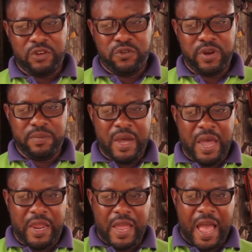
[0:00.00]
during
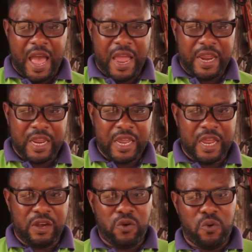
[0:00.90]
my high
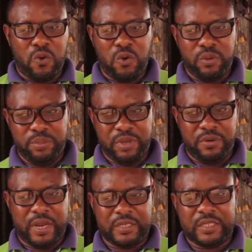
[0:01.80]
and low
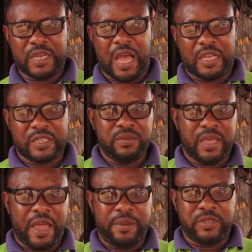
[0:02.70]
periods are
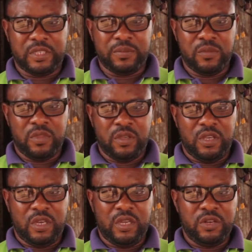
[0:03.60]
sometimes
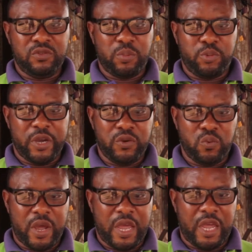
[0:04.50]
it gets to a point
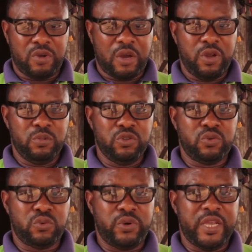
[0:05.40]
where you are not able
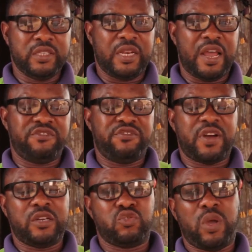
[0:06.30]
to raise enough
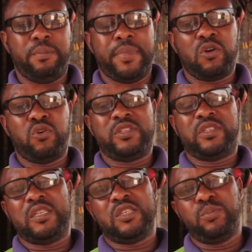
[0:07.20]
funds to embark on
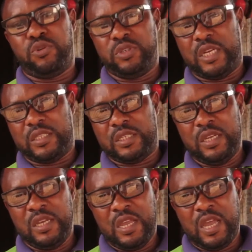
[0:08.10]
certain projects.
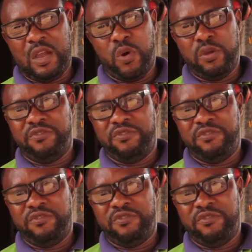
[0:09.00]
And when